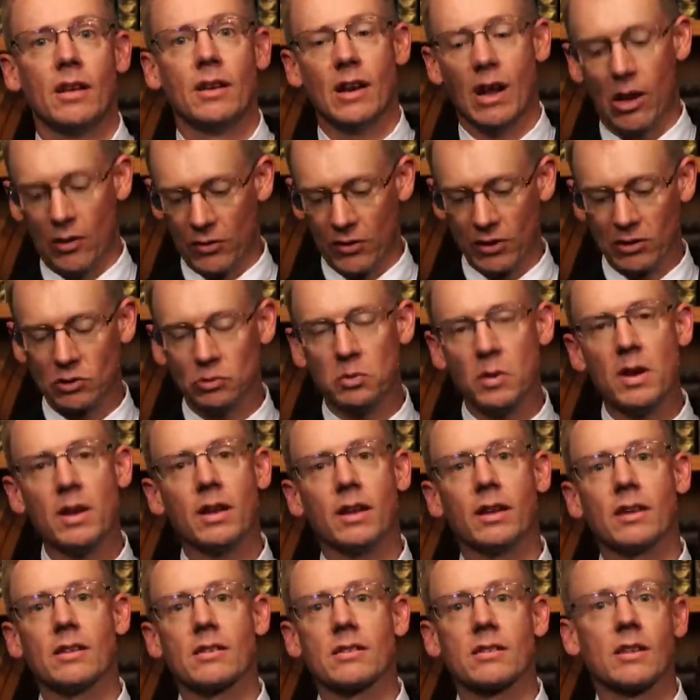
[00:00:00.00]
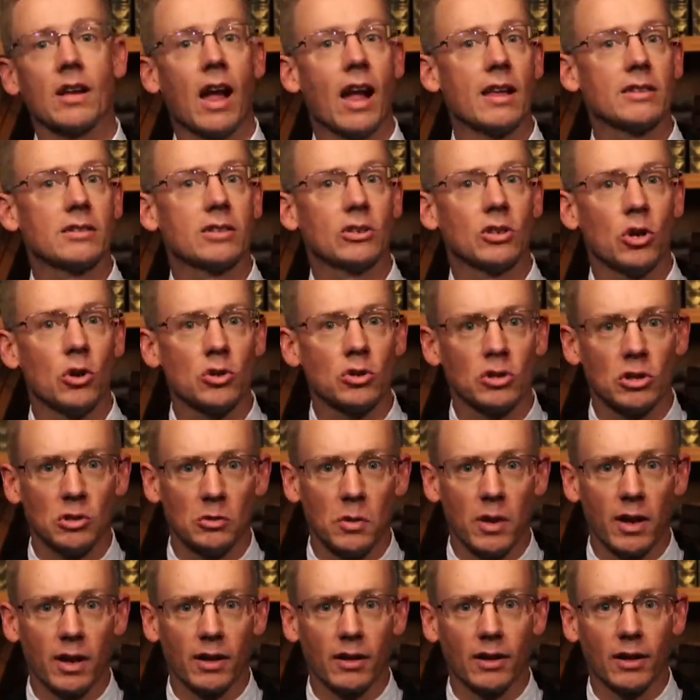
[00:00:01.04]
Now, this week is Constitution
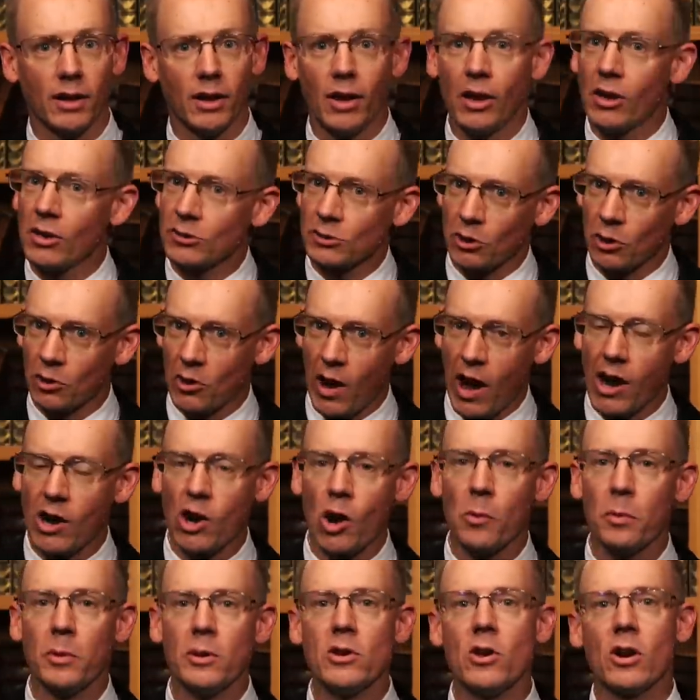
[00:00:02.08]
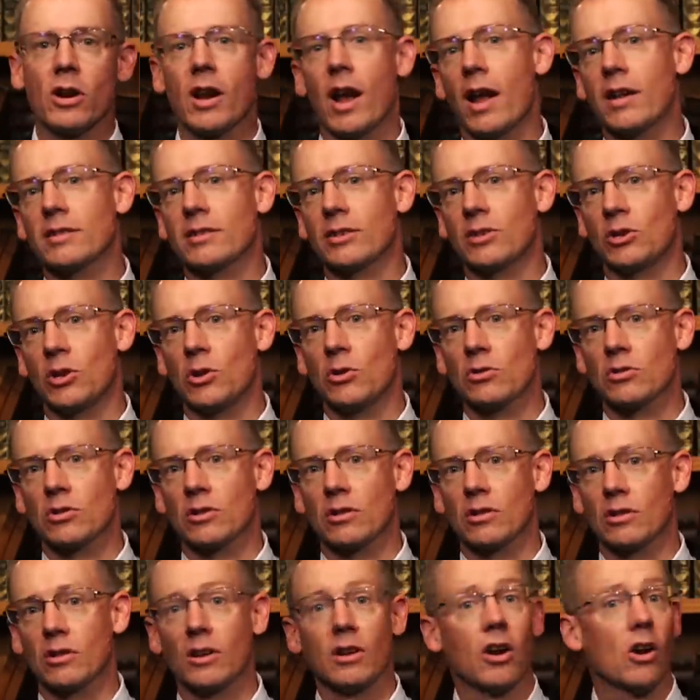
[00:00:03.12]
Week, so crack open your
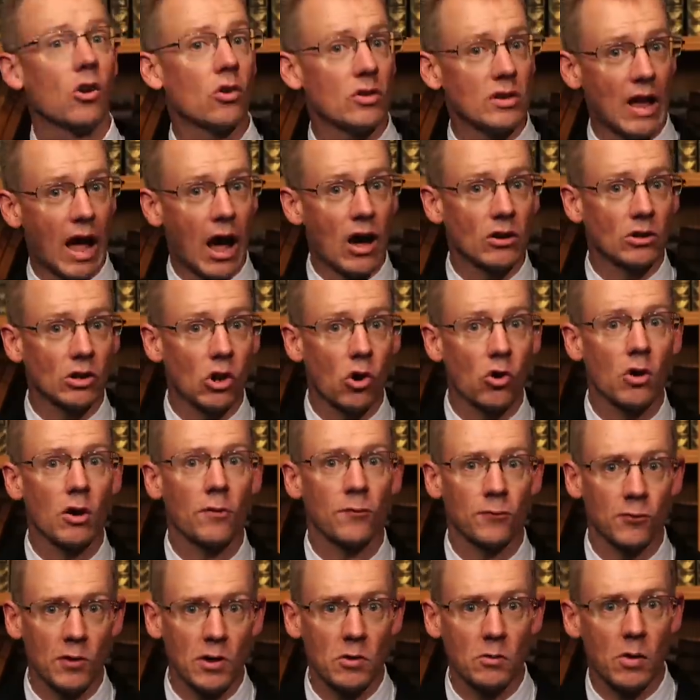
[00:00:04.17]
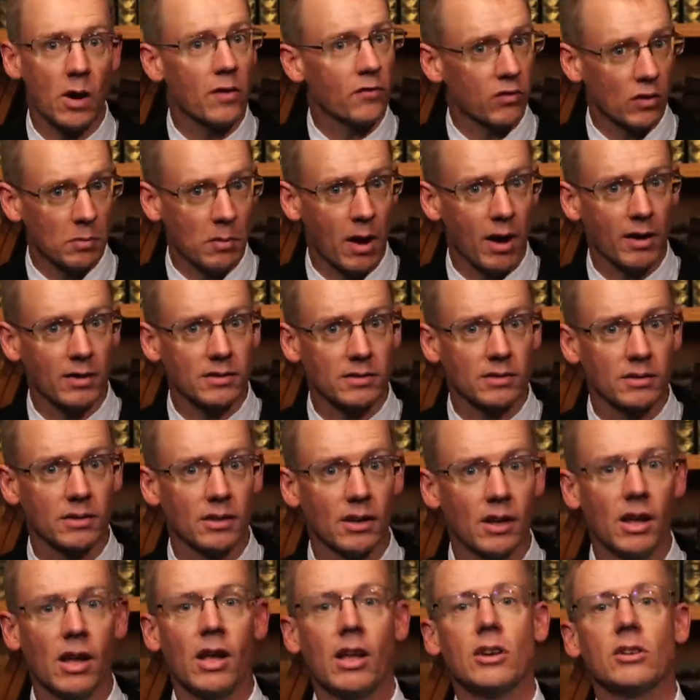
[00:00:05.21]
Constitution or download a free one from us
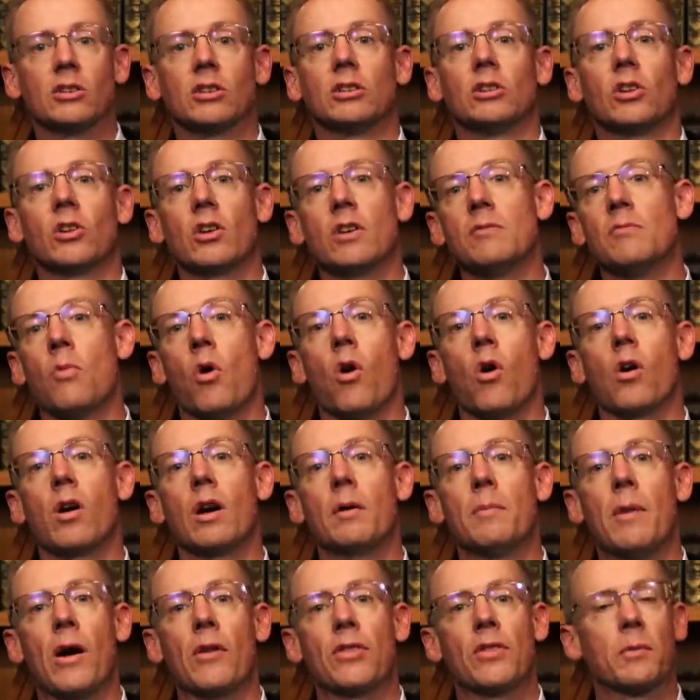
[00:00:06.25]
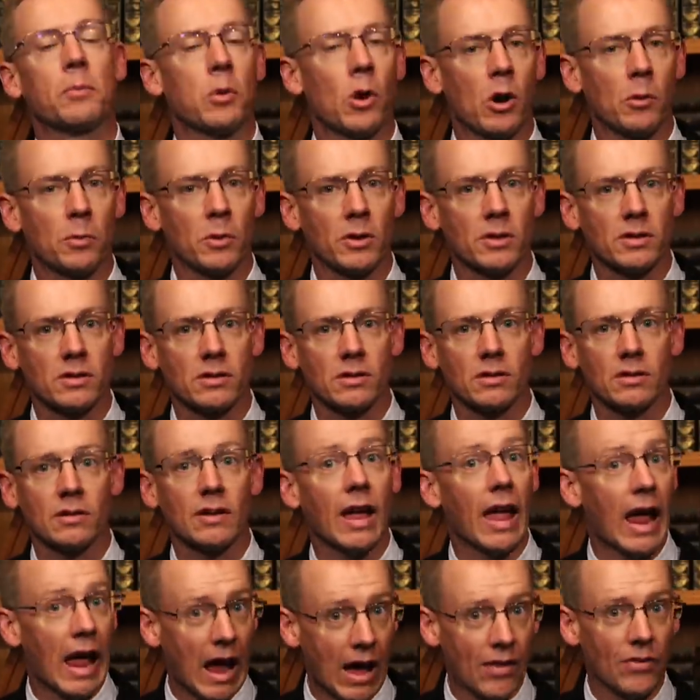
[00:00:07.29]
to learn more about the purpose
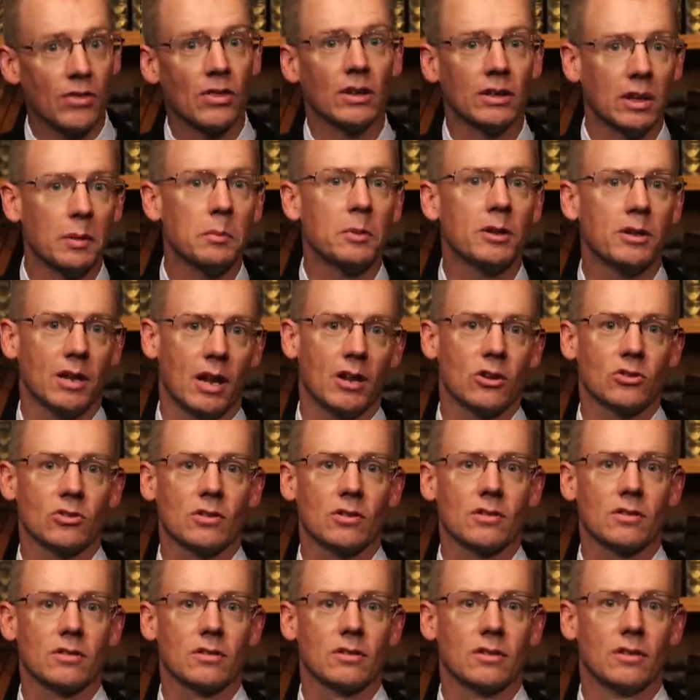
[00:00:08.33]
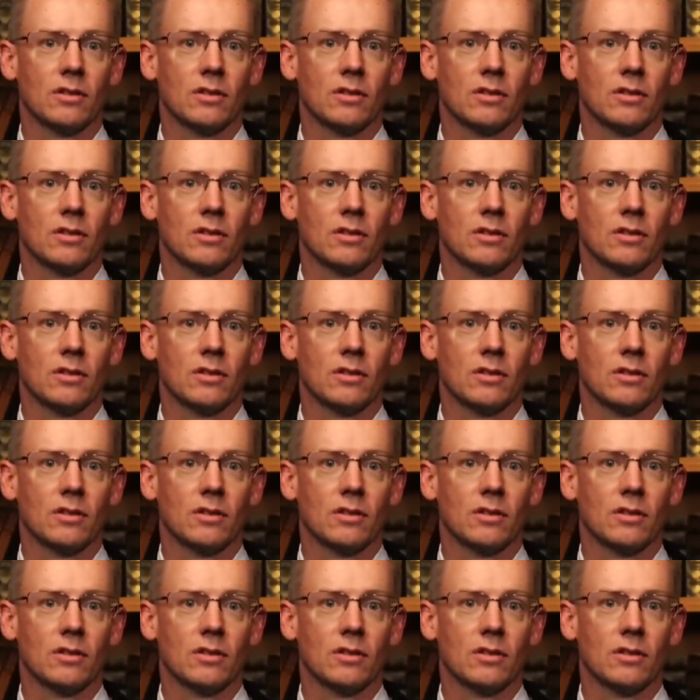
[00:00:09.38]
and the limitation.